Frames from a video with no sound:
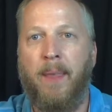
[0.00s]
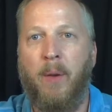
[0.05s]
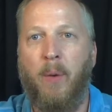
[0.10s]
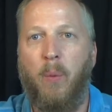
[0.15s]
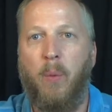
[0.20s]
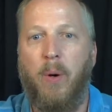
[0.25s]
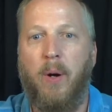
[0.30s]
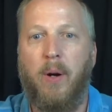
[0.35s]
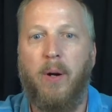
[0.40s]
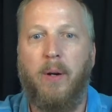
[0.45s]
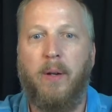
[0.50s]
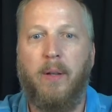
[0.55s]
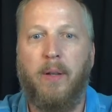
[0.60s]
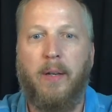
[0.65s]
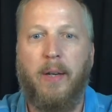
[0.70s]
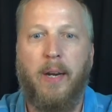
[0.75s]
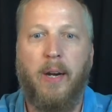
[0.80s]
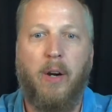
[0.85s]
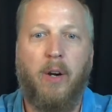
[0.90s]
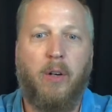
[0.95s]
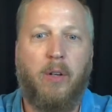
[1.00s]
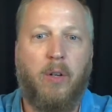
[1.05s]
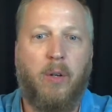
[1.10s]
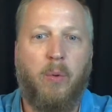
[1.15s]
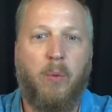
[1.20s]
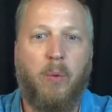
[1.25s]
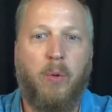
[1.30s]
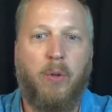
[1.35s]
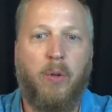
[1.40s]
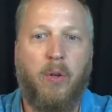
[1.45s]
where the
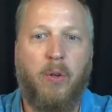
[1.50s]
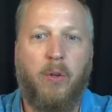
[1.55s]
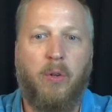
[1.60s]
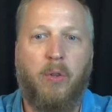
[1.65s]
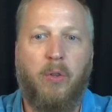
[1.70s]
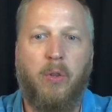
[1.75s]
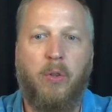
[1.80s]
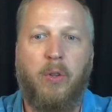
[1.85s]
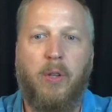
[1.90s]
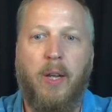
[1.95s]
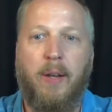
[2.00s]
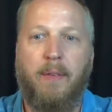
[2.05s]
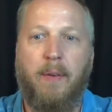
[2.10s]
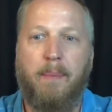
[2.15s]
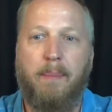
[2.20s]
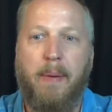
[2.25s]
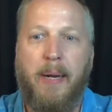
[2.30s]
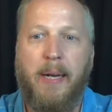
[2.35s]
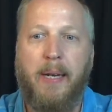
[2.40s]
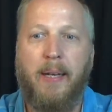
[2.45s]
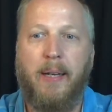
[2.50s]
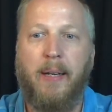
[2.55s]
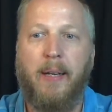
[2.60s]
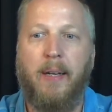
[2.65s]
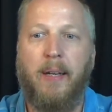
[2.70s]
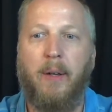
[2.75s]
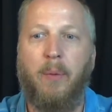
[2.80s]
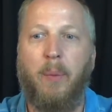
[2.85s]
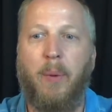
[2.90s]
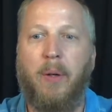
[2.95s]
character was understood to have a
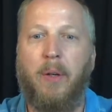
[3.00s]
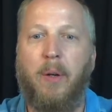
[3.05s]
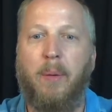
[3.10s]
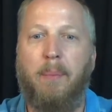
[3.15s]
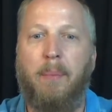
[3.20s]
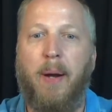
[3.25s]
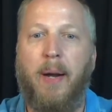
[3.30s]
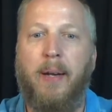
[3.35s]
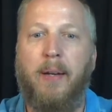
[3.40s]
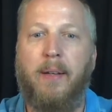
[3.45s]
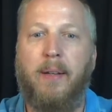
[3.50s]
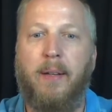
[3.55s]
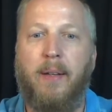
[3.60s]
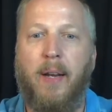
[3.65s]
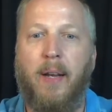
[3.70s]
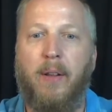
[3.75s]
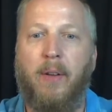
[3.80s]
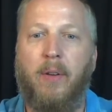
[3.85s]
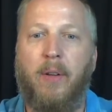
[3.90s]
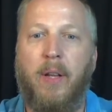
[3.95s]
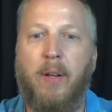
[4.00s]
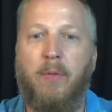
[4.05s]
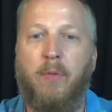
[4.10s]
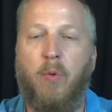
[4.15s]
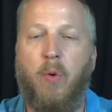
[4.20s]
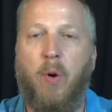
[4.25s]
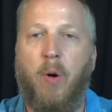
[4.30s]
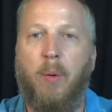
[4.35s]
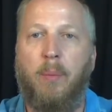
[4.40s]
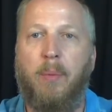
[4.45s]
meaning, and when combined together they
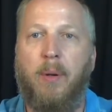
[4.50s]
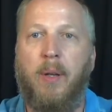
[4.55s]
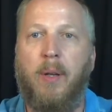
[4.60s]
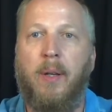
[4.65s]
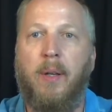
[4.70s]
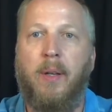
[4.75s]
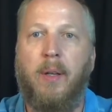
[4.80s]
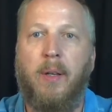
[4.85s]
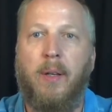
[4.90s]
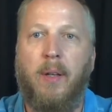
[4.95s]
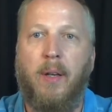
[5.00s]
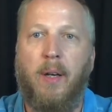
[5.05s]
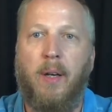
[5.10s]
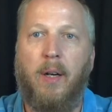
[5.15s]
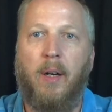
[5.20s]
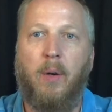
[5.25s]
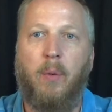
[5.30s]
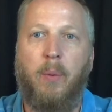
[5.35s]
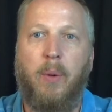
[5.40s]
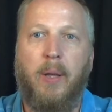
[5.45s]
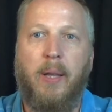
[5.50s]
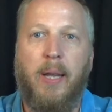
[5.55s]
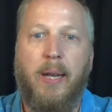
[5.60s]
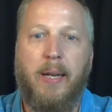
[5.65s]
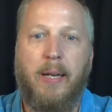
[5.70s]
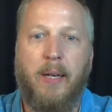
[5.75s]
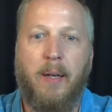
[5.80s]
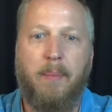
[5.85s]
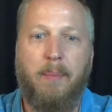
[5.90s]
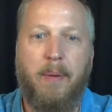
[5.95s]
formed
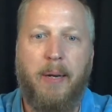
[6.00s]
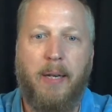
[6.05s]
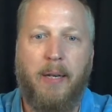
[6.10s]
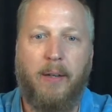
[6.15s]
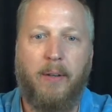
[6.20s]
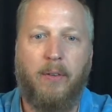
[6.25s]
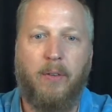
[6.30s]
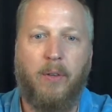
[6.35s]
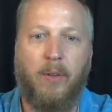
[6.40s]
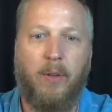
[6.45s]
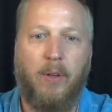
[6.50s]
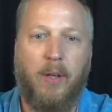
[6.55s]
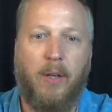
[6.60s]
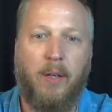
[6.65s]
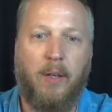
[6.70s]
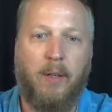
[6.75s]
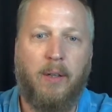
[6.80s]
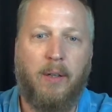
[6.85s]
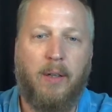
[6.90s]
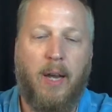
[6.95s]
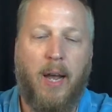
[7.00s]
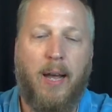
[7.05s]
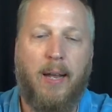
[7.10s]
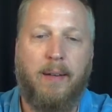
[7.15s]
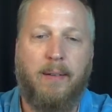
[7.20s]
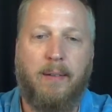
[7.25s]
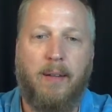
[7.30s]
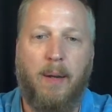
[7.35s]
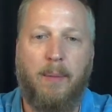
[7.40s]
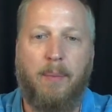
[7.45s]
related meanings and
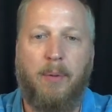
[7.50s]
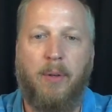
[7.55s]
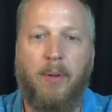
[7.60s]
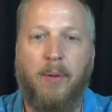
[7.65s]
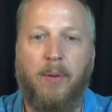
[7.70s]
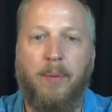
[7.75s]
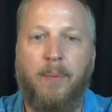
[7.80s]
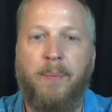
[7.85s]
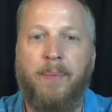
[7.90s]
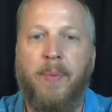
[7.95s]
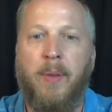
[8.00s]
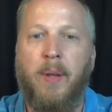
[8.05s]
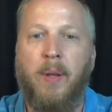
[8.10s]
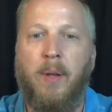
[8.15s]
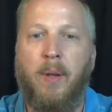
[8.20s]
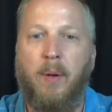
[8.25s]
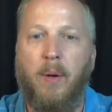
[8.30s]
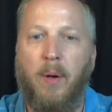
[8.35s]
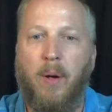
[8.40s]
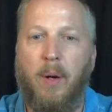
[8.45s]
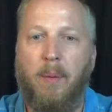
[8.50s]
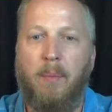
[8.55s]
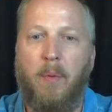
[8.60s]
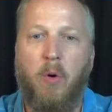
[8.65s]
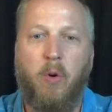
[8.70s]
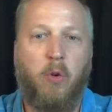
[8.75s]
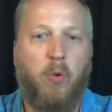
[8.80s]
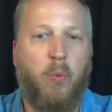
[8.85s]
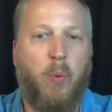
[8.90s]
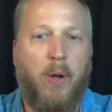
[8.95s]
concepts. And
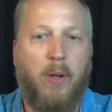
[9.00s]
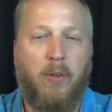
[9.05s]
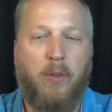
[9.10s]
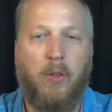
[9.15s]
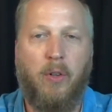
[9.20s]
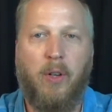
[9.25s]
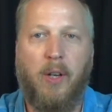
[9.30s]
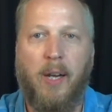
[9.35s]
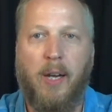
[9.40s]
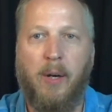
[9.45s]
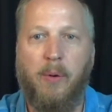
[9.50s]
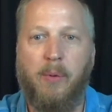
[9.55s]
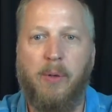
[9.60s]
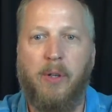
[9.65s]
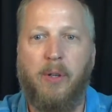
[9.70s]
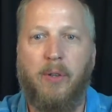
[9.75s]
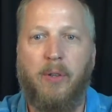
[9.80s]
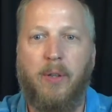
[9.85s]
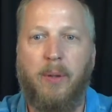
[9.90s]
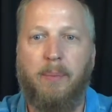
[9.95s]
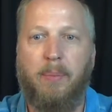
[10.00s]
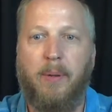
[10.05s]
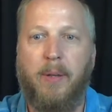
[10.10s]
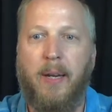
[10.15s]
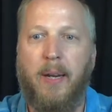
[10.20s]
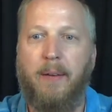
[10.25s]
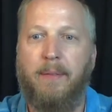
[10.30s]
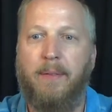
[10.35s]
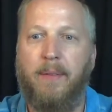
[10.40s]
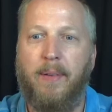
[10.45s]
most Western languages
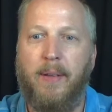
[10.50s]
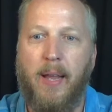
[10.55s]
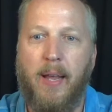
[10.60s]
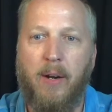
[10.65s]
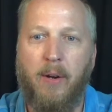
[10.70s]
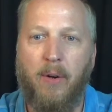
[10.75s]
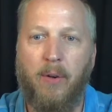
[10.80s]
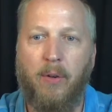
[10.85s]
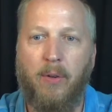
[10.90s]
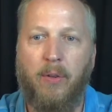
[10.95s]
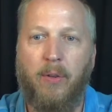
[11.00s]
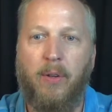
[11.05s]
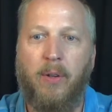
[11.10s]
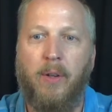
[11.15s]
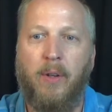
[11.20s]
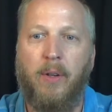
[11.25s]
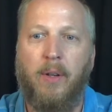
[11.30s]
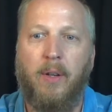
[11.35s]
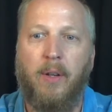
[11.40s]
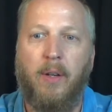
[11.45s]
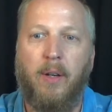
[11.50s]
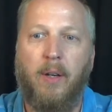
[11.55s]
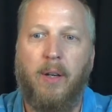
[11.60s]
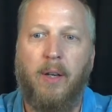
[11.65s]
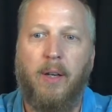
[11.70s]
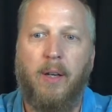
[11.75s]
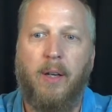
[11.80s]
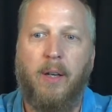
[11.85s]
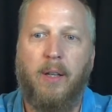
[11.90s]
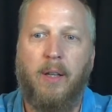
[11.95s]
simply have letters
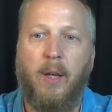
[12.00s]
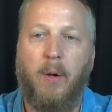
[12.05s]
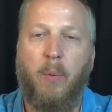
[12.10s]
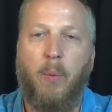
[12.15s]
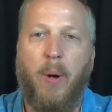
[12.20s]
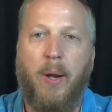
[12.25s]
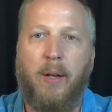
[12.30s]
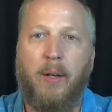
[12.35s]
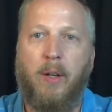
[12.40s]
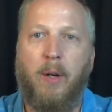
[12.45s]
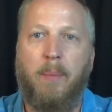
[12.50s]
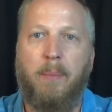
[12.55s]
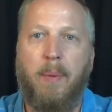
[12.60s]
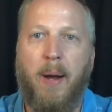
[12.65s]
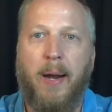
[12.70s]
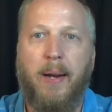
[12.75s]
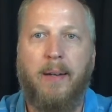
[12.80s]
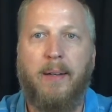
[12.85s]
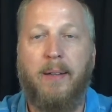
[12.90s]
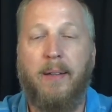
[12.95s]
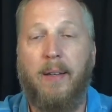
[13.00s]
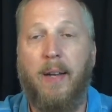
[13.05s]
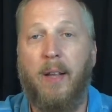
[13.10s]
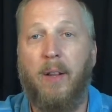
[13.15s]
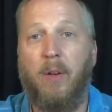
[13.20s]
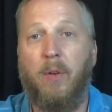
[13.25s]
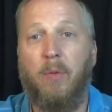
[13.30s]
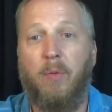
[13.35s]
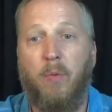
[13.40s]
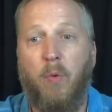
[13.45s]
that when combined
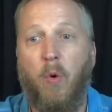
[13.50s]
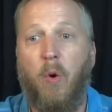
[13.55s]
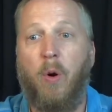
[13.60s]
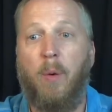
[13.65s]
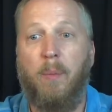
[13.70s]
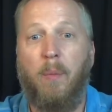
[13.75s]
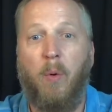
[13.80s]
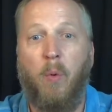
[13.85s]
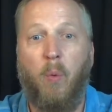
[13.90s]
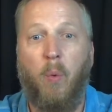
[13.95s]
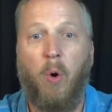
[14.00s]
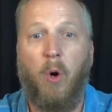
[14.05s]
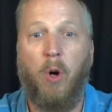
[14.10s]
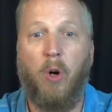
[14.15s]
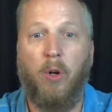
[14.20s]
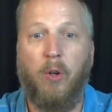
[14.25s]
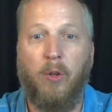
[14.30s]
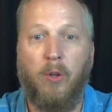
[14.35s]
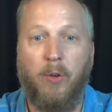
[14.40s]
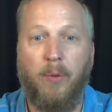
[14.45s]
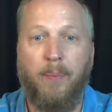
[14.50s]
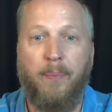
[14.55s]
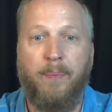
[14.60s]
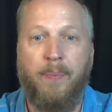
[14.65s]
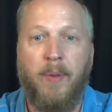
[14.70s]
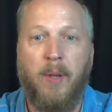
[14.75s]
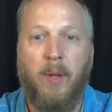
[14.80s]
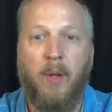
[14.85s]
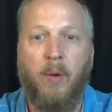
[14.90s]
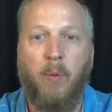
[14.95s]
together form words. And
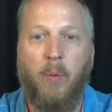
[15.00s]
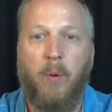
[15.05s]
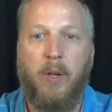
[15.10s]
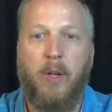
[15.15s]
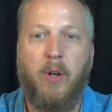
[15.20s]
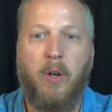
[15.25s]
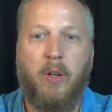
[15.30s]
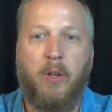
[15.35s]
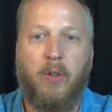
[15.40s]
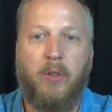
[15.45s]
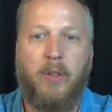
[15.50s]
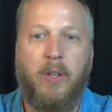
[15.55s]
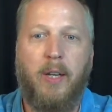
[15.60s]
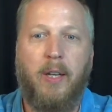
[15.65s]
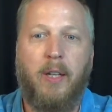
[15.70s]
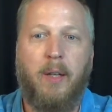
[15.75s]
when you understand